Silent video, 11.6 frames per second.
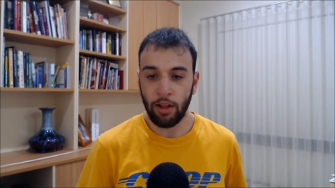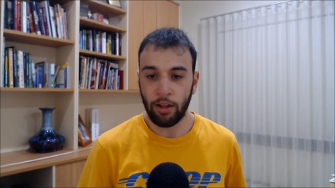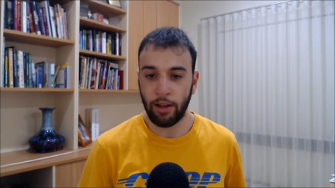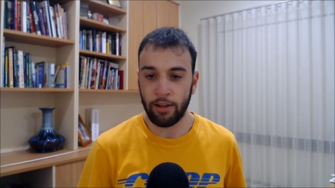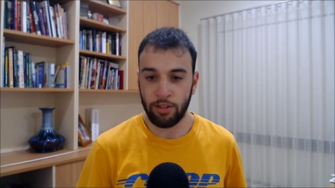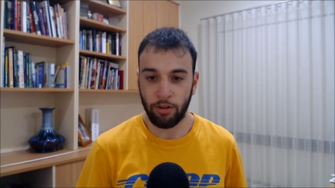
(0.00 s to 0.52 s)

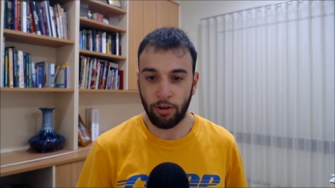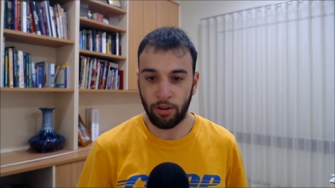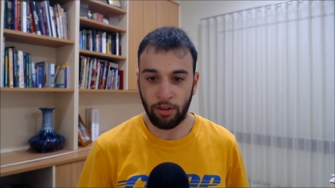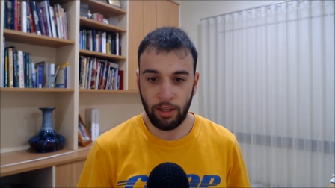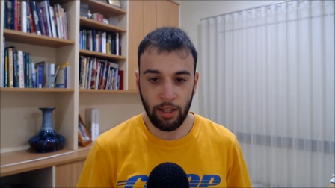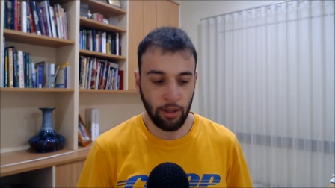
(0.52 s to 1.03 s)
last third of
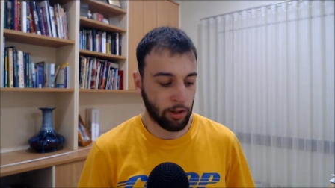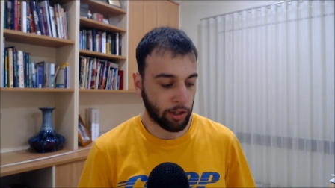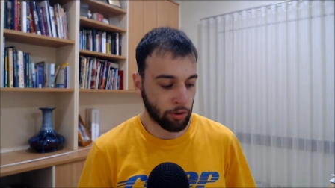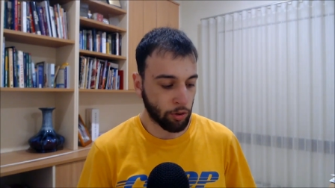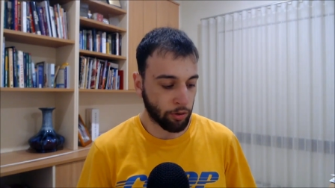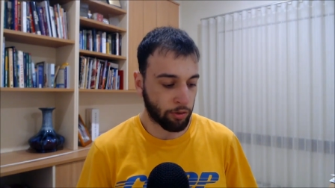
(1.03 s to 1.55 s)
the year, like
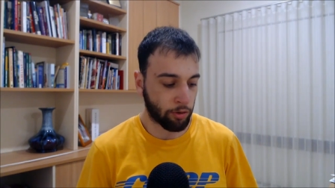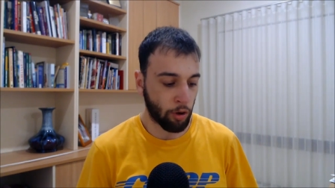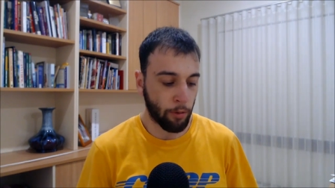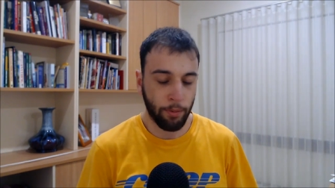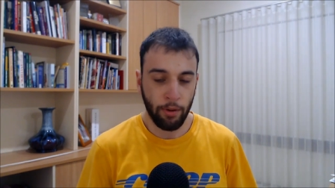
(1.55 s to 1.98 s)
non-stop,